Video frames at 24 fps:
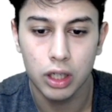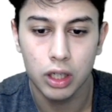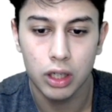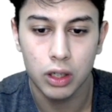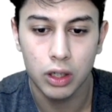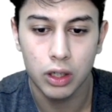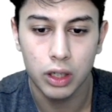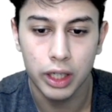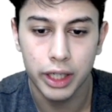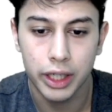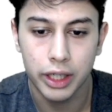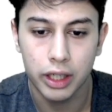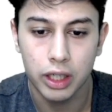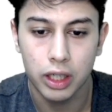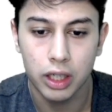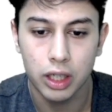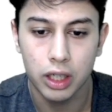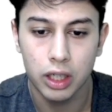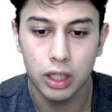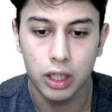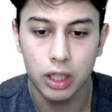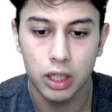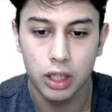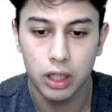Alright.
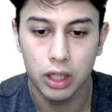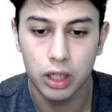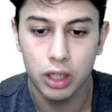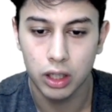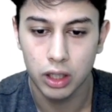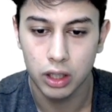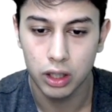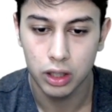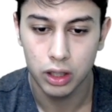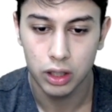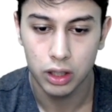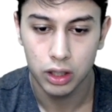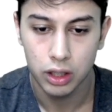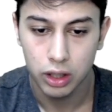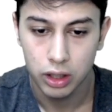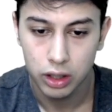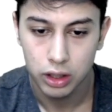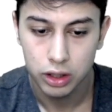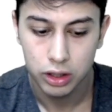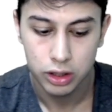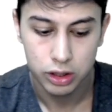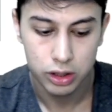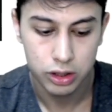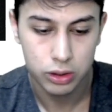
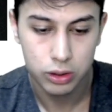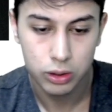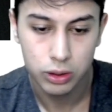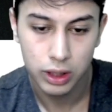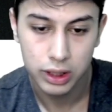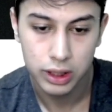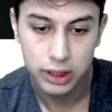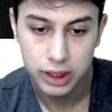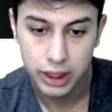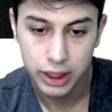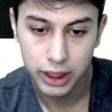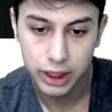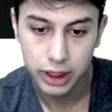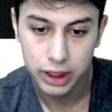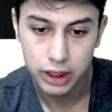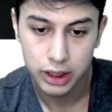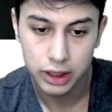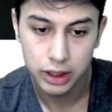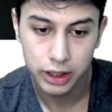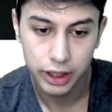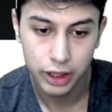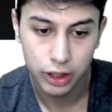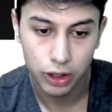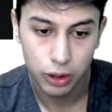So a
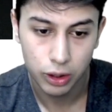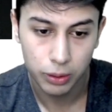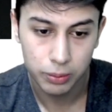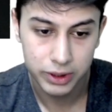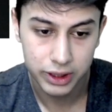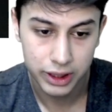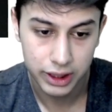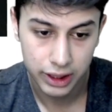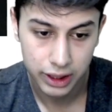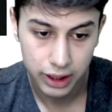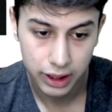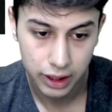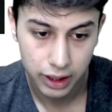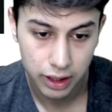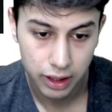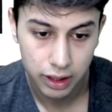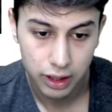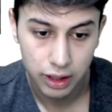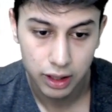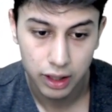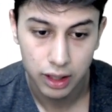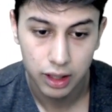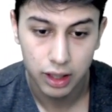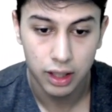stationary object
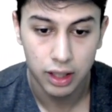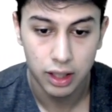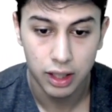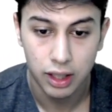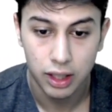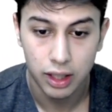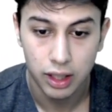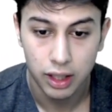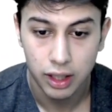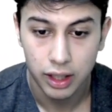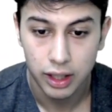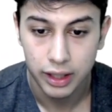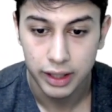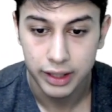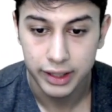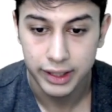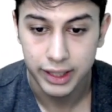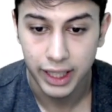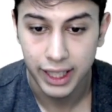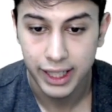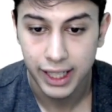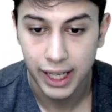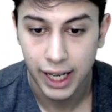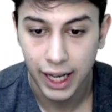
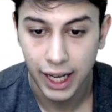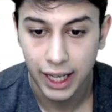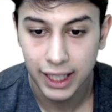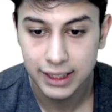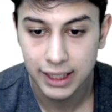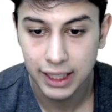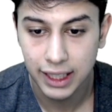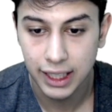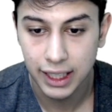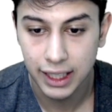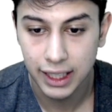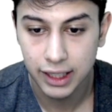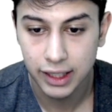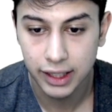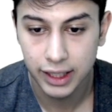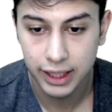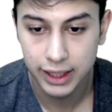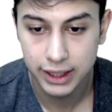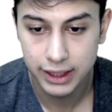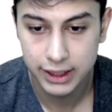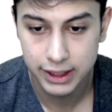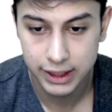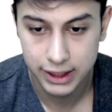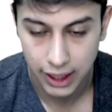that has
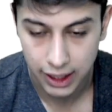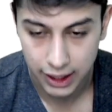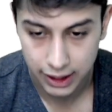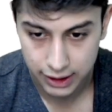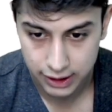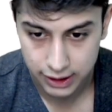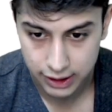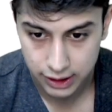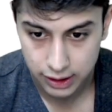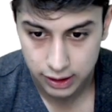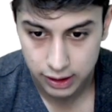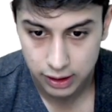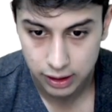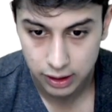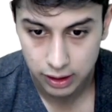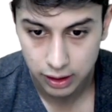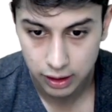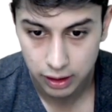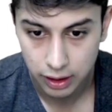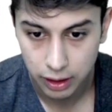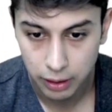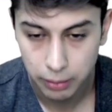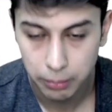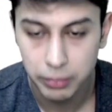electric charges
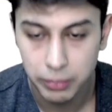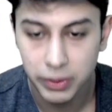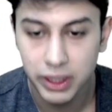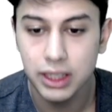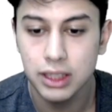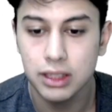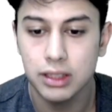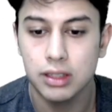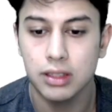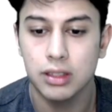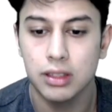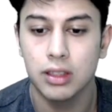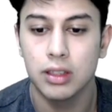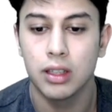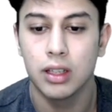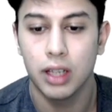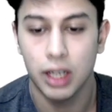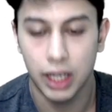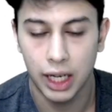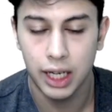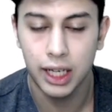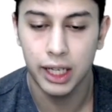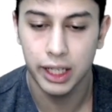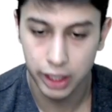means,
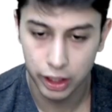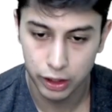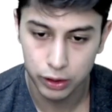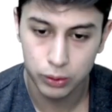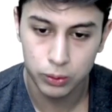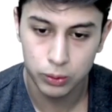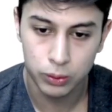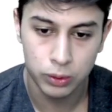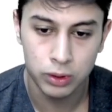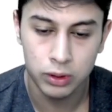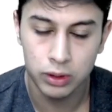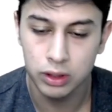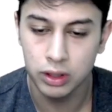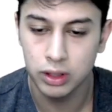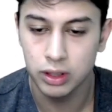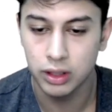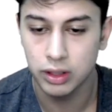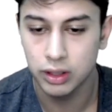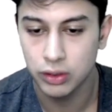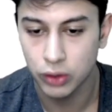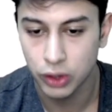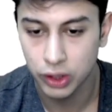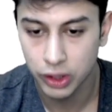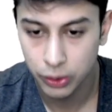I'll tell you
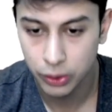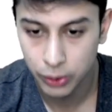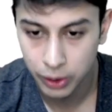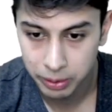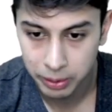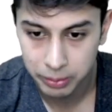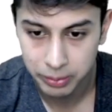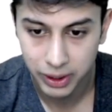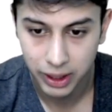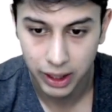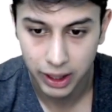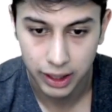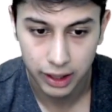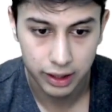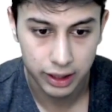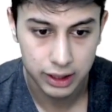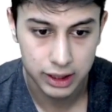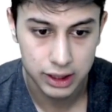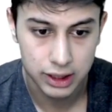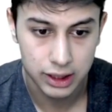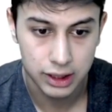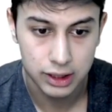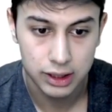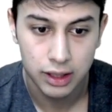what do I mean by electric
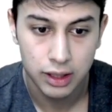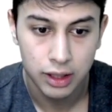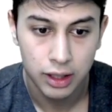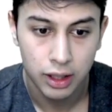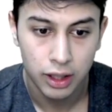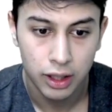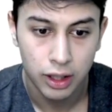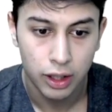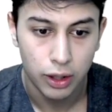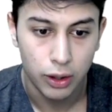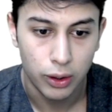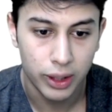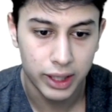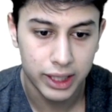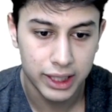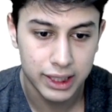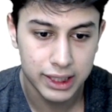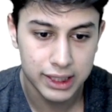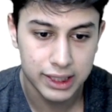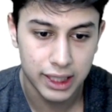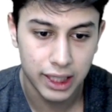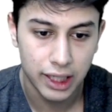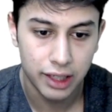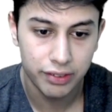charge. On
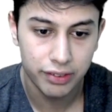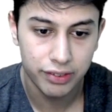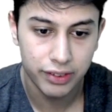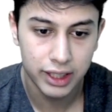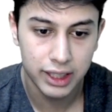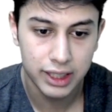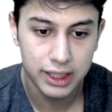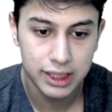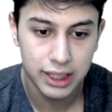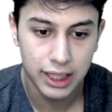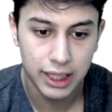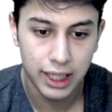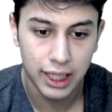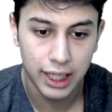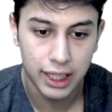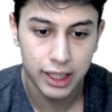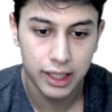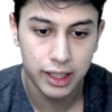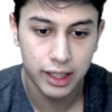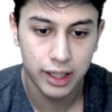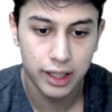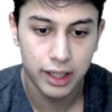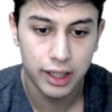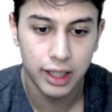itself is
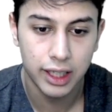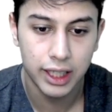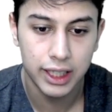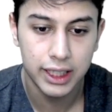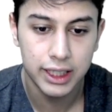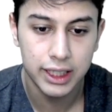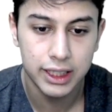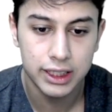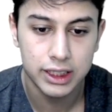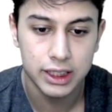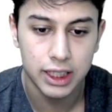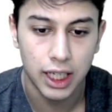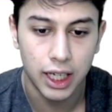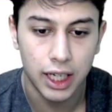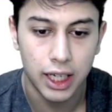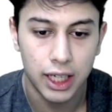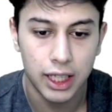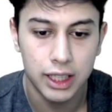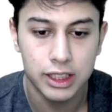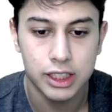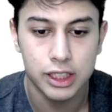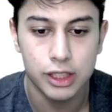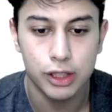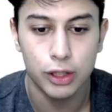electrically
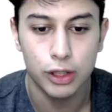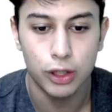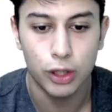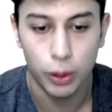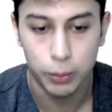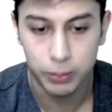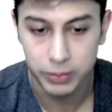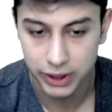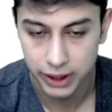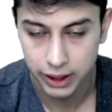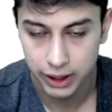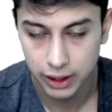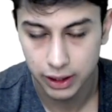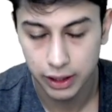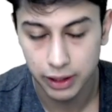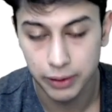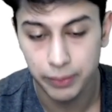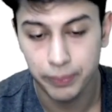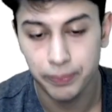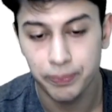charged object.